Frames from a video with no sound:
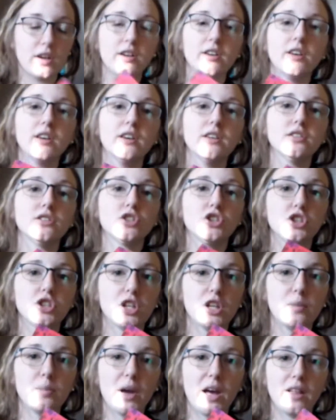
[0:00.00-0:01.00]
the
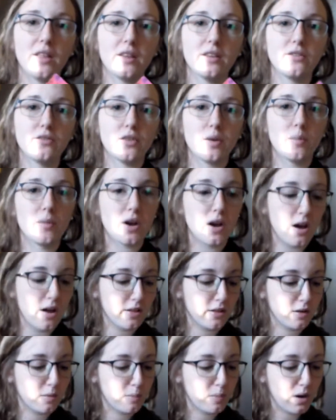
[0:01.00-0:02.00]
She palette from
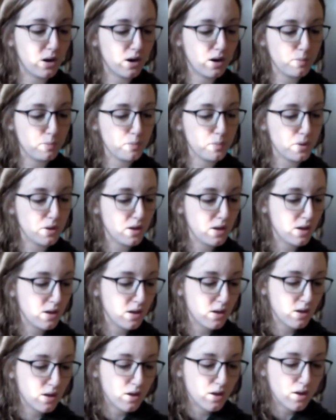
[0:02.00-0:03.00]
ColourPop.
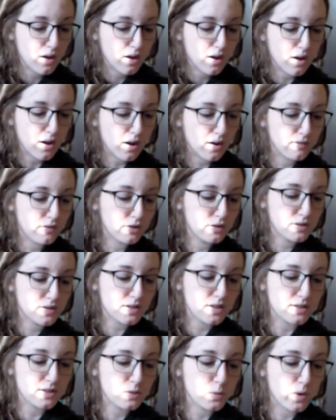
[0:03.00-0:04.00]
I've
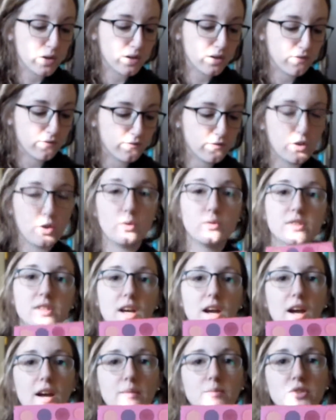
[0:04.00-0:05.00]
used this one a few
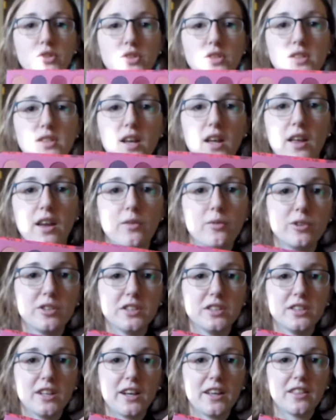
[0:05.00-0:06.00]
times. You can tell I
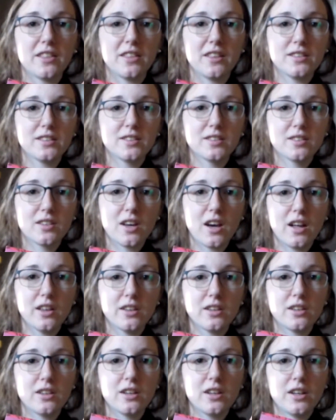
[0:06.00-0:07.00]
really like this
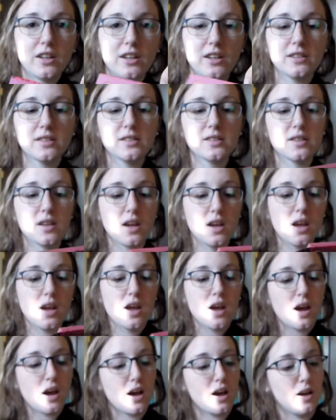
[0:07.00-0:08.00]
color in it.
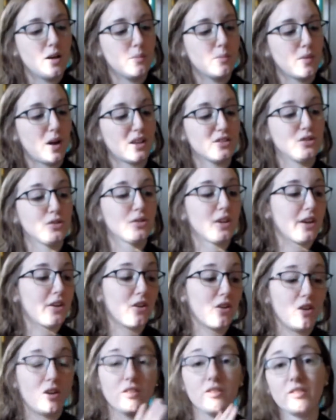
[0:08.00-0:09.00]
I do
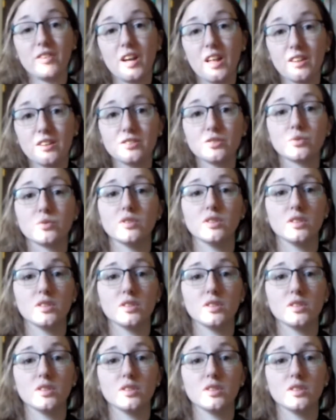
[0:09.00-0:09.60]
like all the colors